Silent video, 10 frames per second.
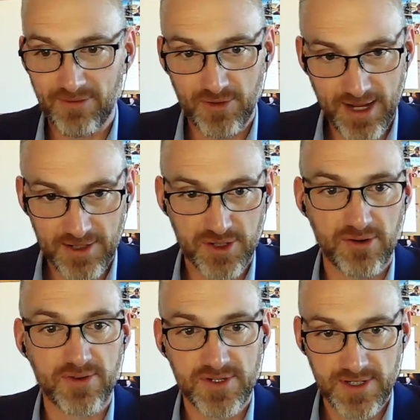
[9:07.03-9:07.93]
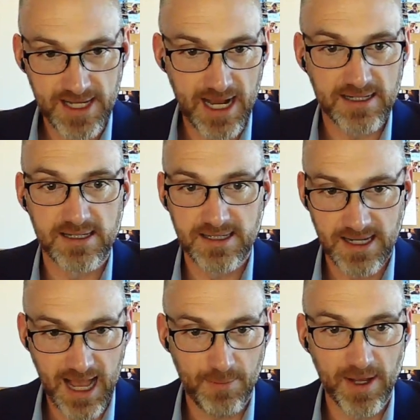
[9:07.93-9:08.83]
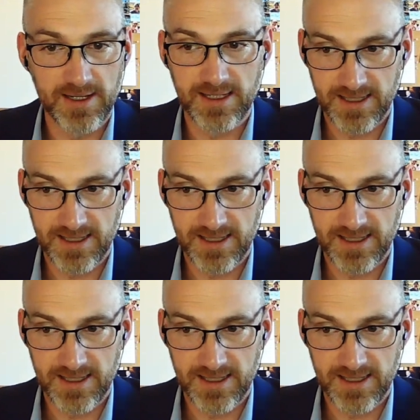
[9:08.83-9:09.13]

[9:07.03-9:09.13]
their debt service and taxes and capex,